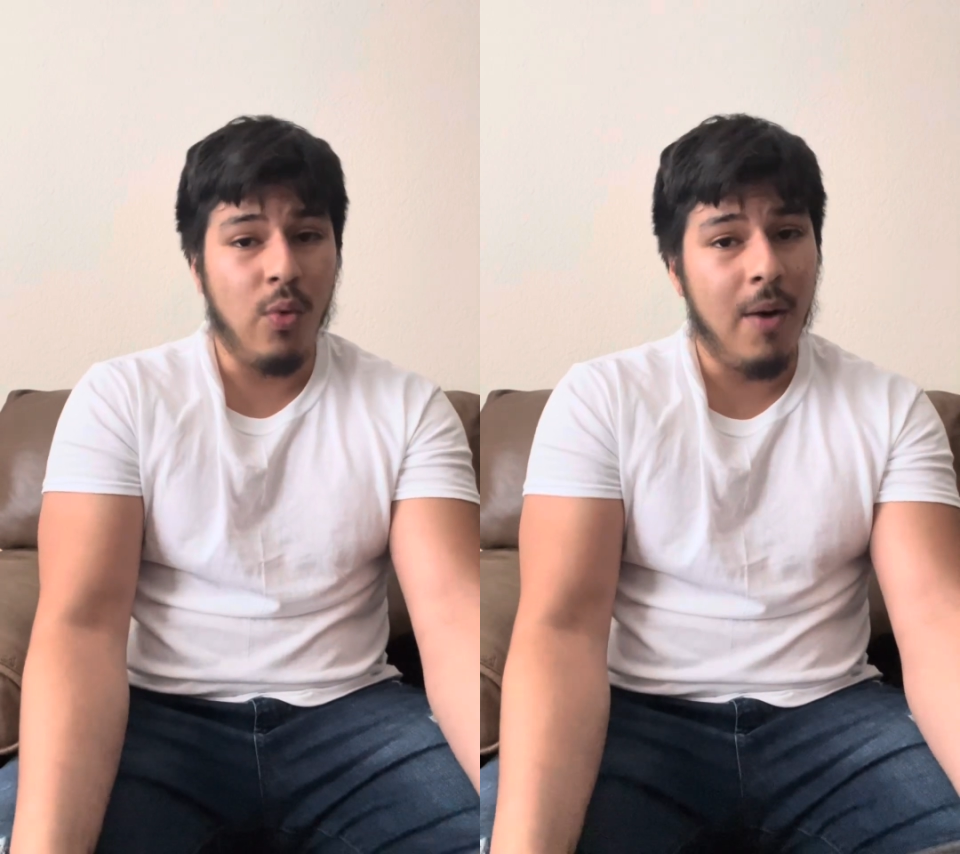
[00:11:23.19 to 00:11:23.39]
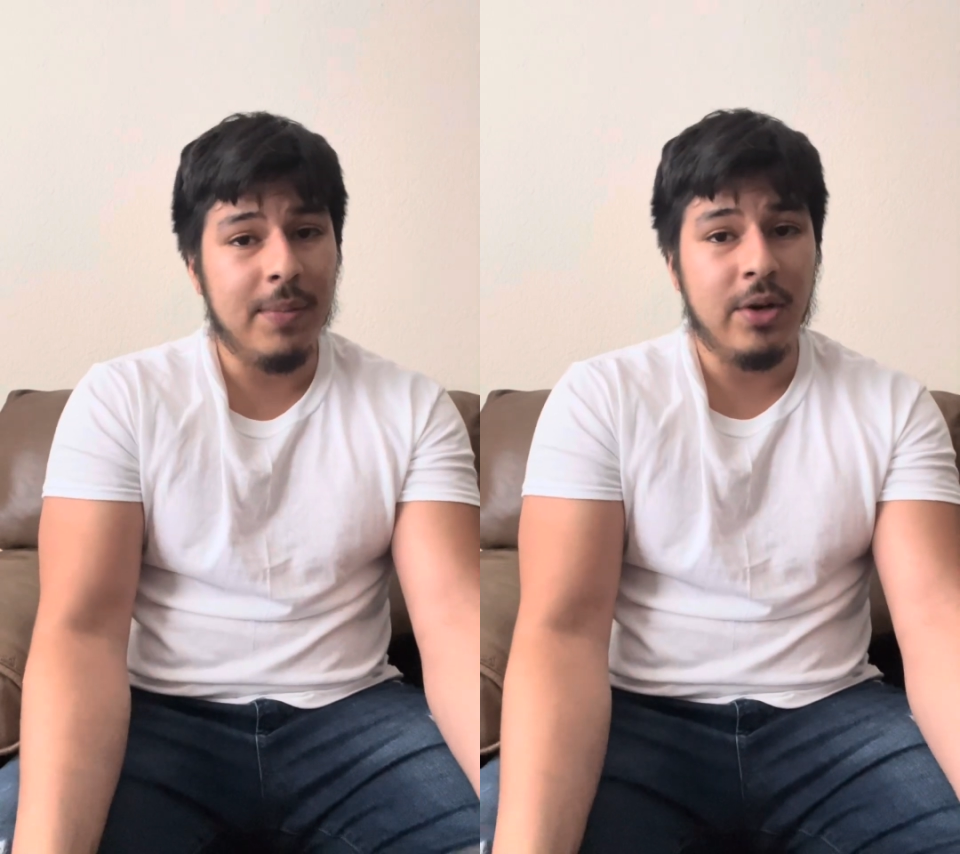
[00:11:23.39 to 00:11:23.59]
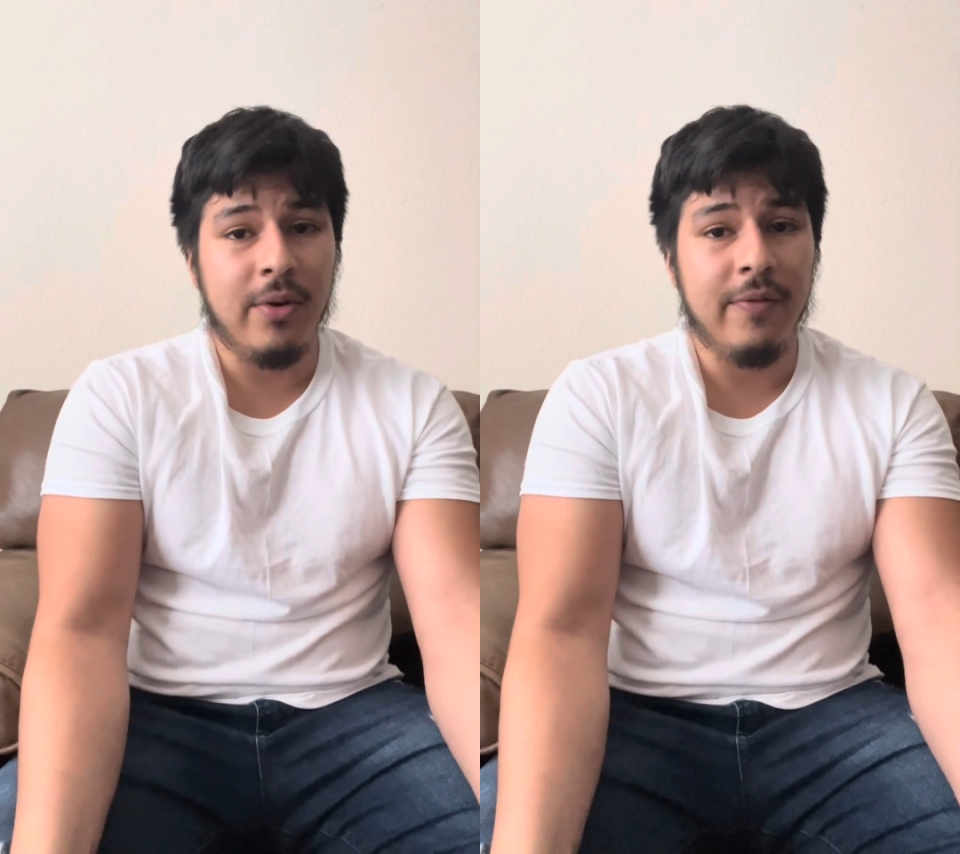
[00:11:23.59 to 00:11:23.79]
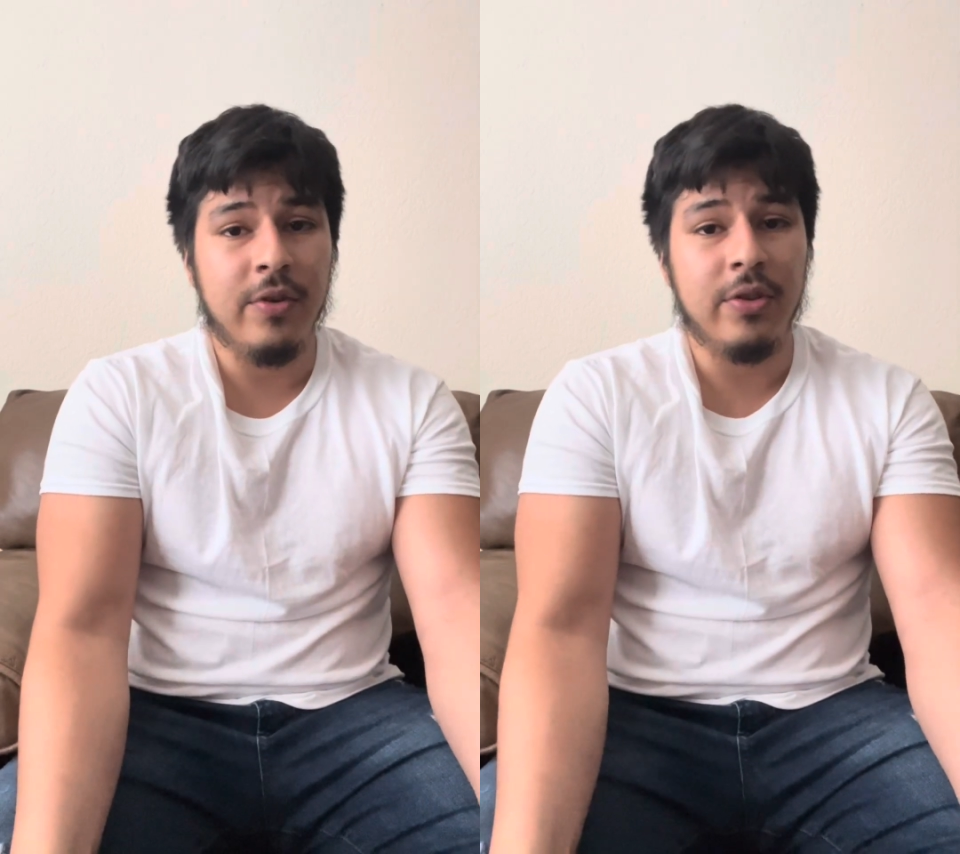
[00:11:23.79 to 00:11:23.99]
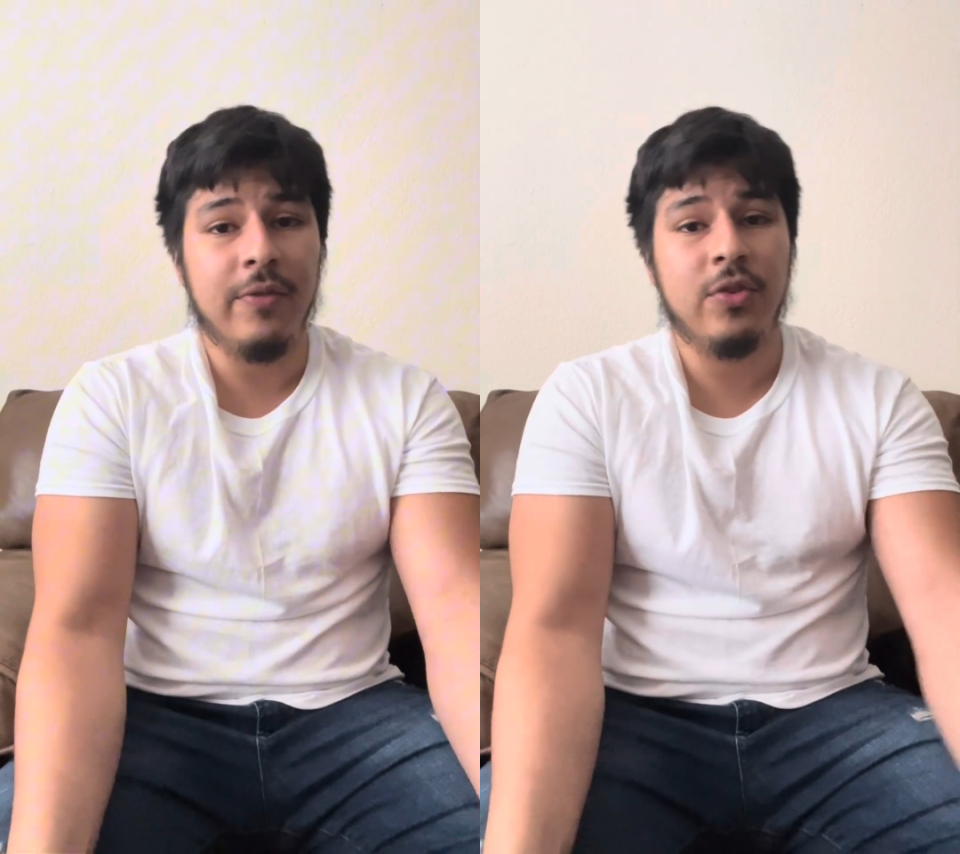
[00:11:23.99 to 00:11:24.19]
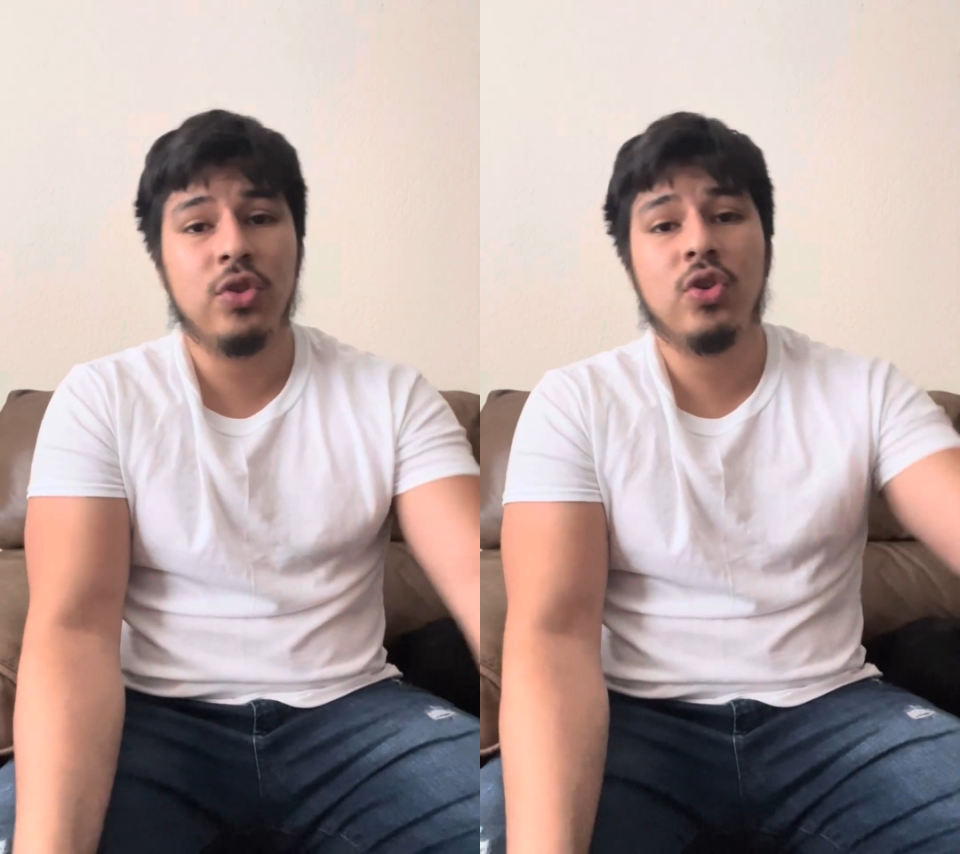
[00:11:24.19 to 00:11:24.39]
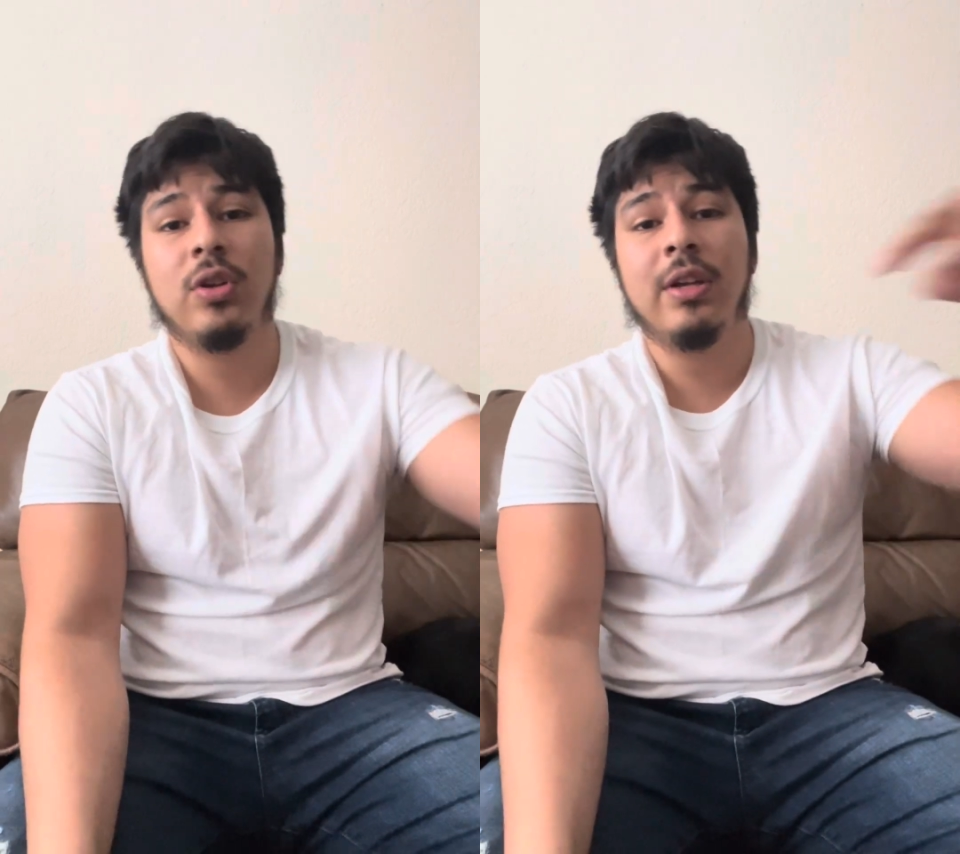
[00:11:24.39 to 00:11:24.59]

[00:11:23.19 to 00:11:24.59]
want me to review in the future,